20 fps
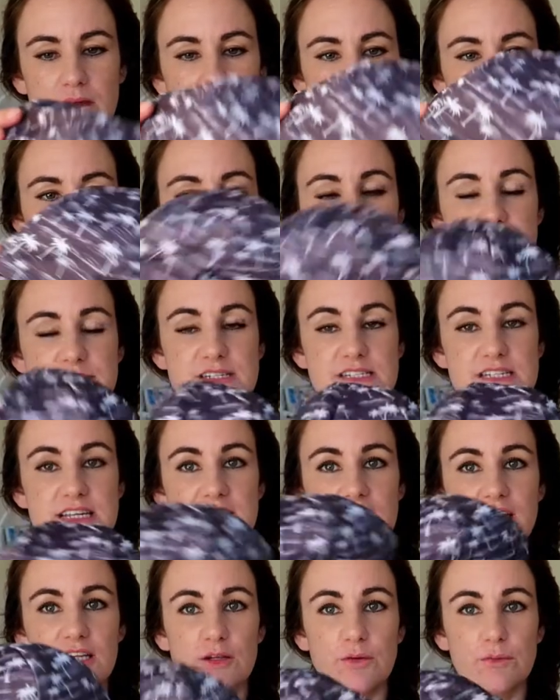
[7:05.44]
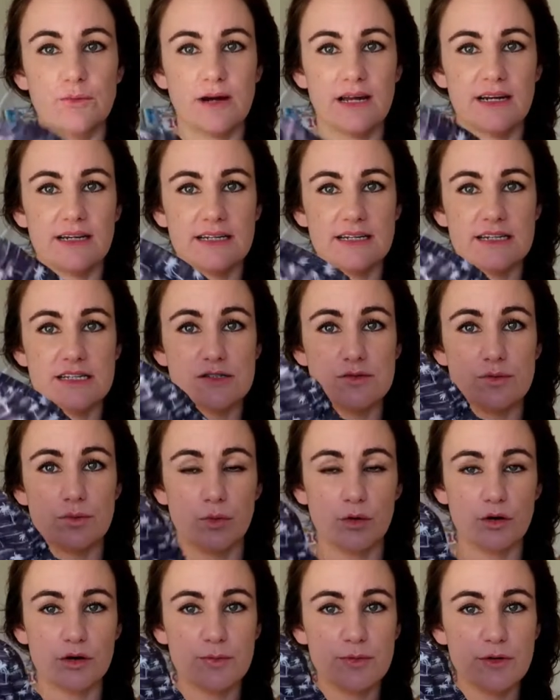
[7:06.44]
This particular one is
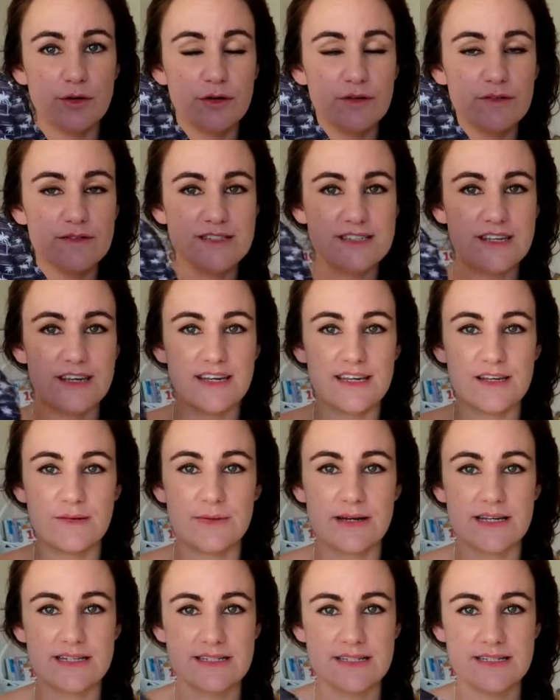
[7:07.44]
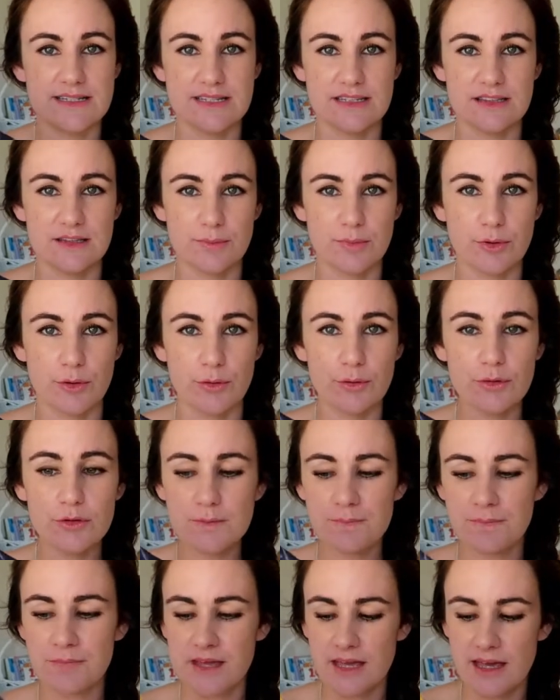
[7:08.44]
waterproof, so he wears this in the
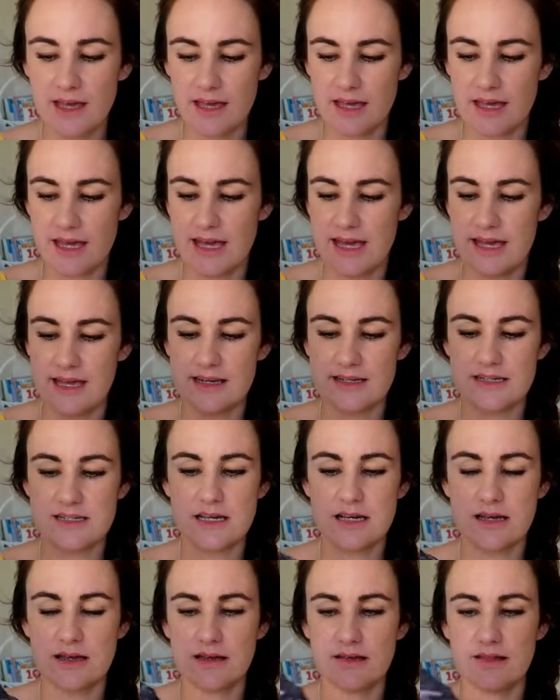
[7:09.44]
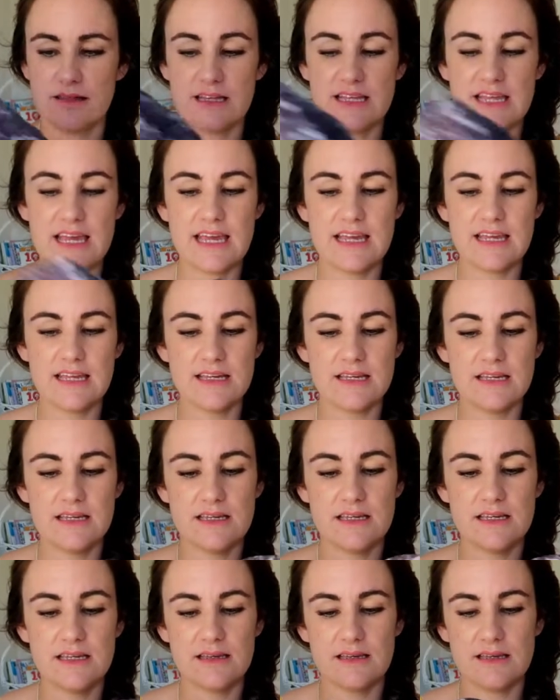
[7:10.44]
pool, and the
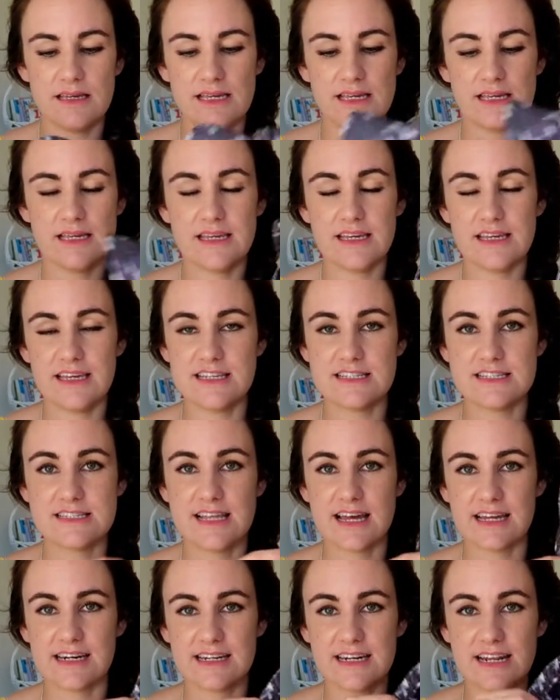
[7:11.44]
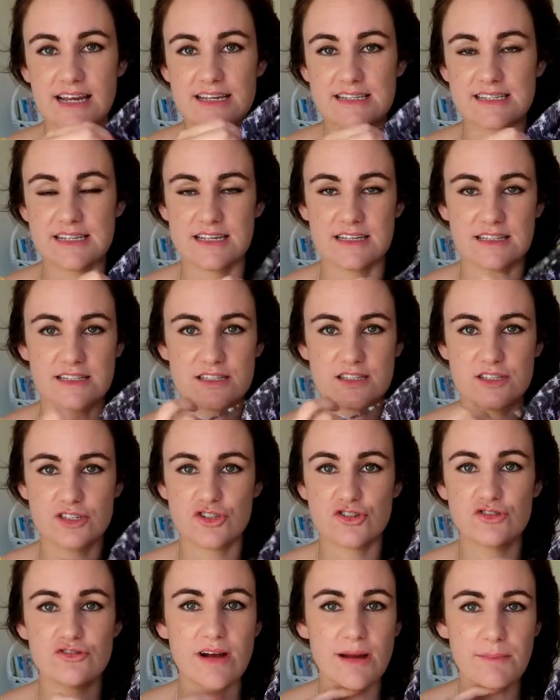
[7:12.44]
key here is that it has a
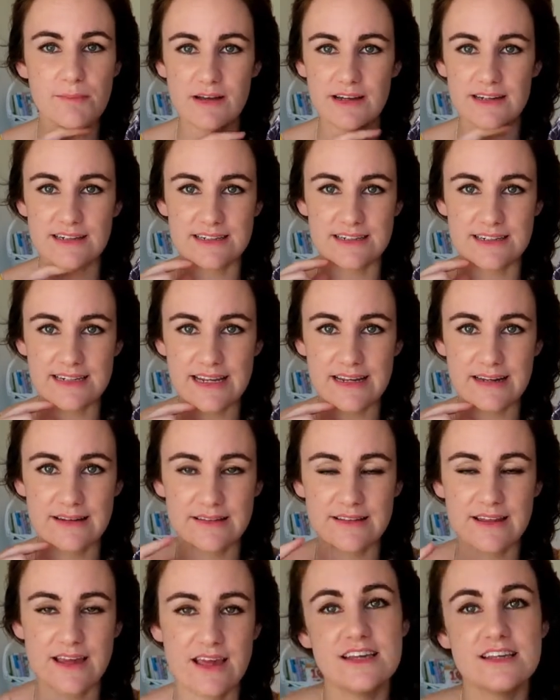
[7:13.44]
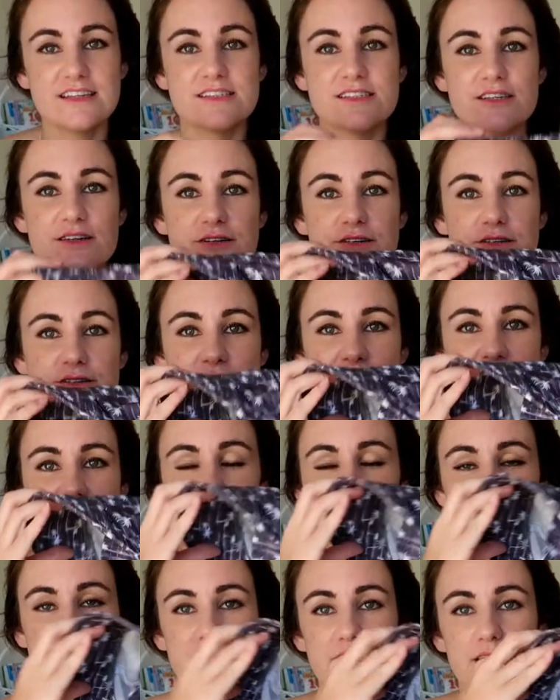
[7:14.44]
strap underneath, so
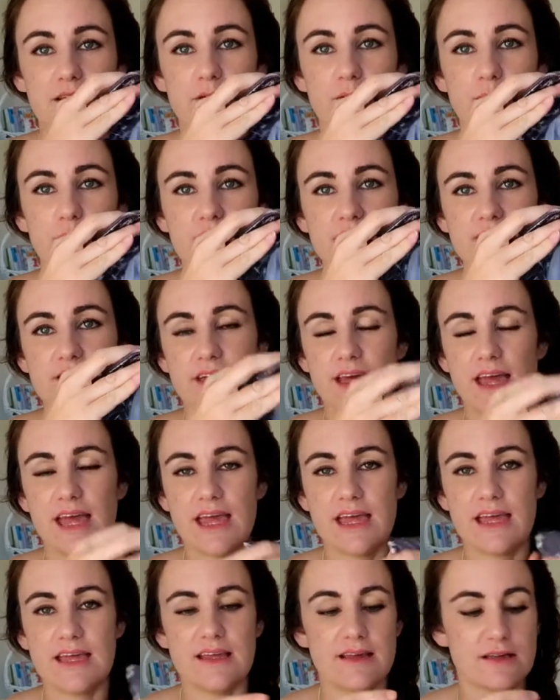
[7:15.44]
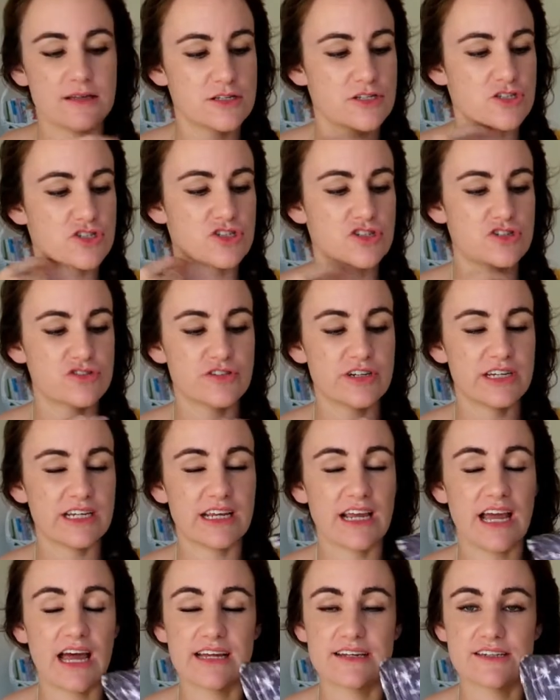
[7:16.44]
something with a
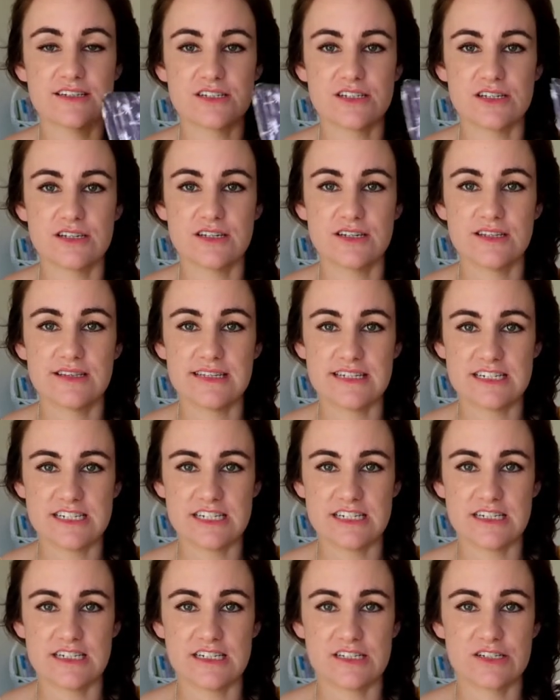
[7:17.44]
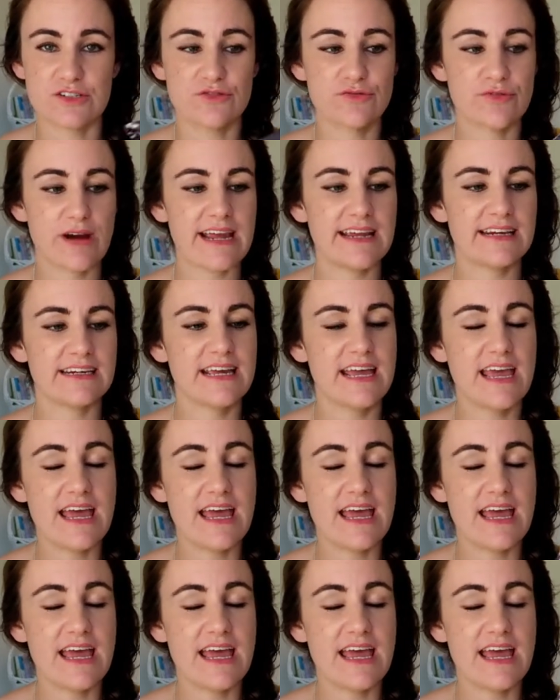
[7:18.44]
string under the chin is great,